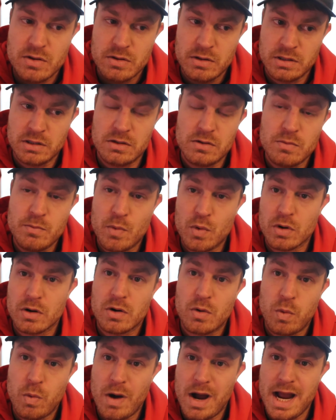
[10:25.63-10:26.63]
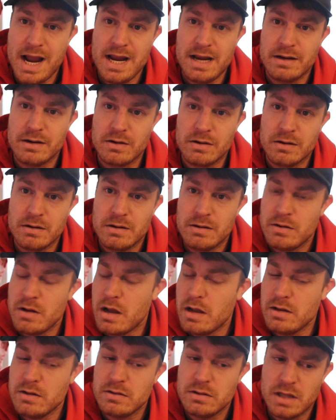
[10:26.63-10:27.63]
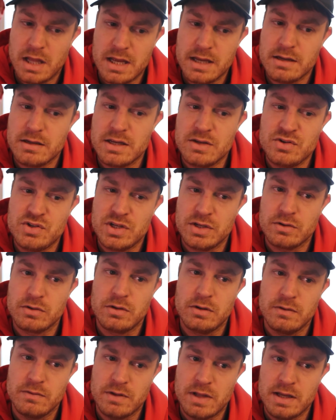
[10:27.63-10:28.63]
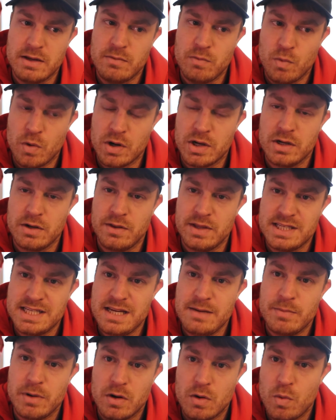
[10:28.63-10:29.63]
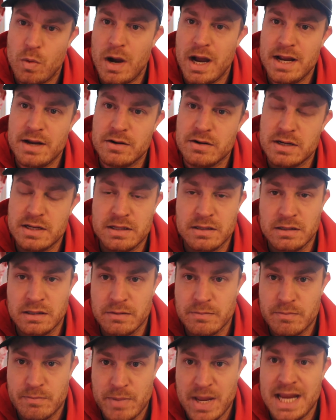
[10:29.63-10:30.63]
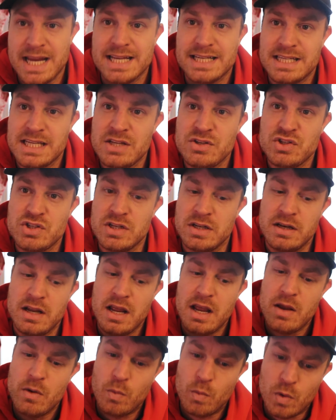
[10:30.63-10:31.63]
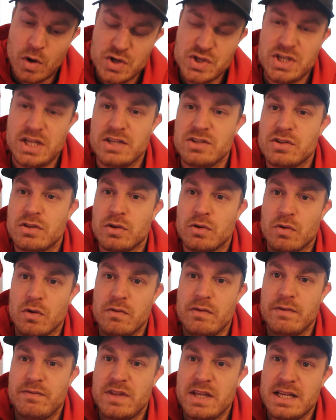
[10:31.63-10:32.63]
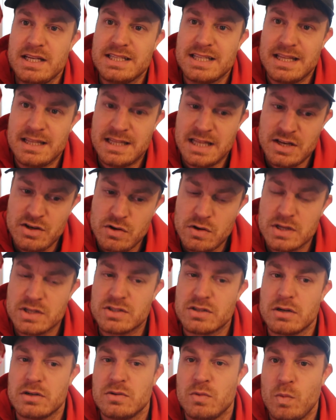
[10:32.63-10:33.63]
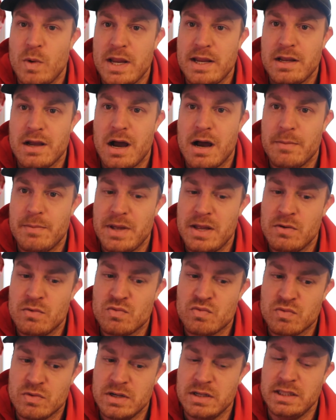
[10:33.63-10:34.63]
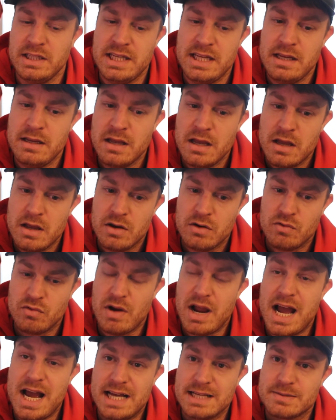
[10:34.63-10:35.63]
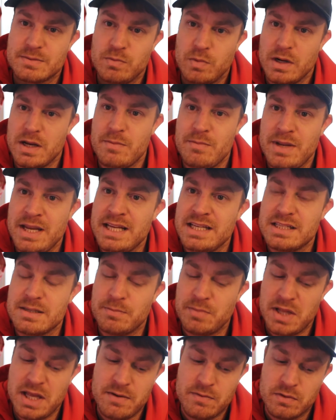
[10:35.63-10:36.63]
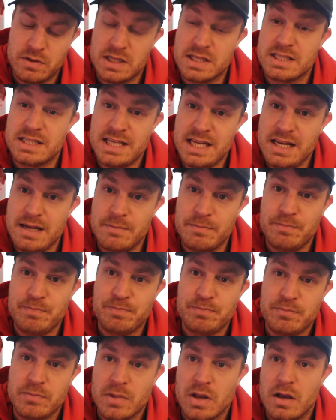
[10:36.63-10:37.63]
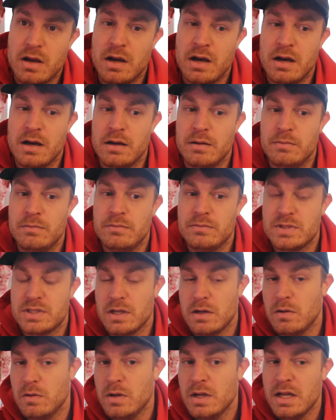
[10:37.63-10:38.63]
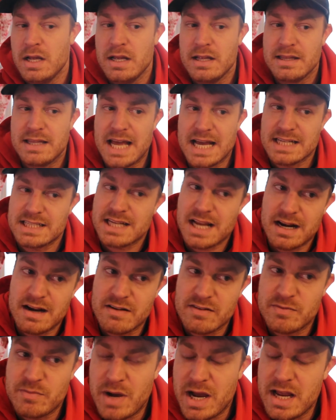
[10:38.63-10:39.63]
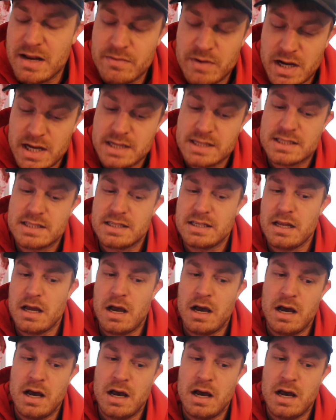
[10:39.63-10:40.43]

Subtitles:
a little more quieter, not like in general of like working on the team, but quieter and paying attention. Once you get into the groove of things, then you can start to wake up and really grasp what it means to play for this team. So that's kind of my advice.